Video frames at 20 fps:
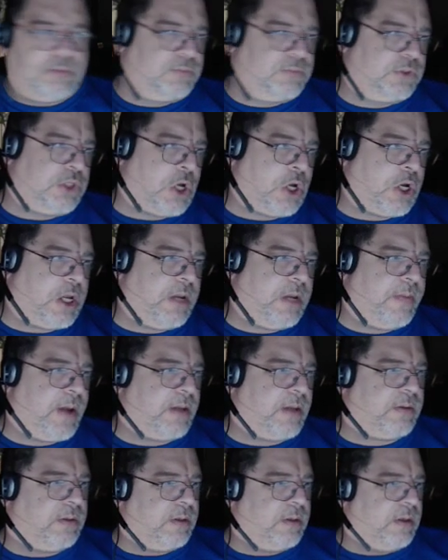talking
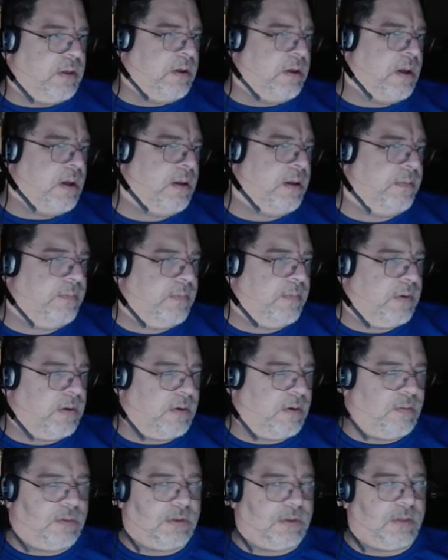about the, I
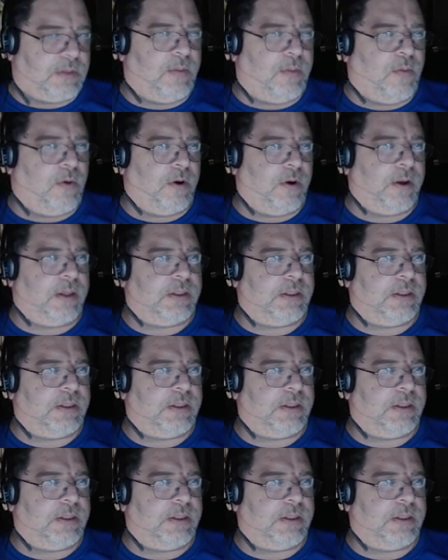know it's going to be boring